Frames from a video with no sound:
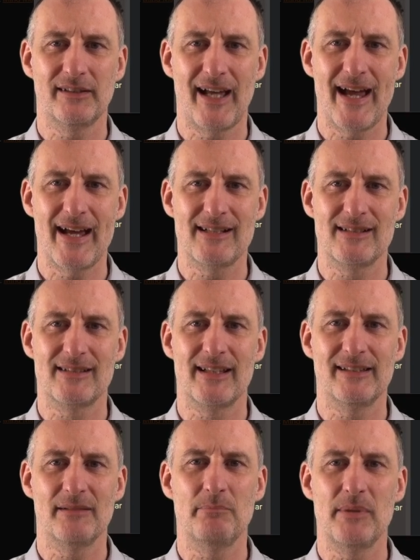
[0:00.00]
tags
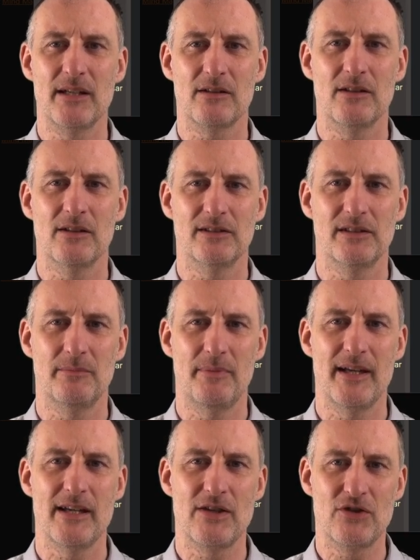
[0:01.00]
that appear on the
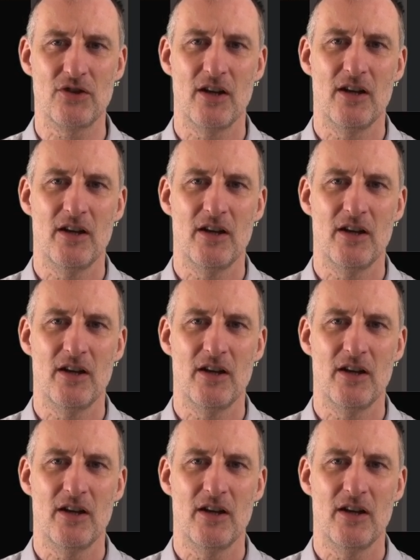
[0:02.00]
page.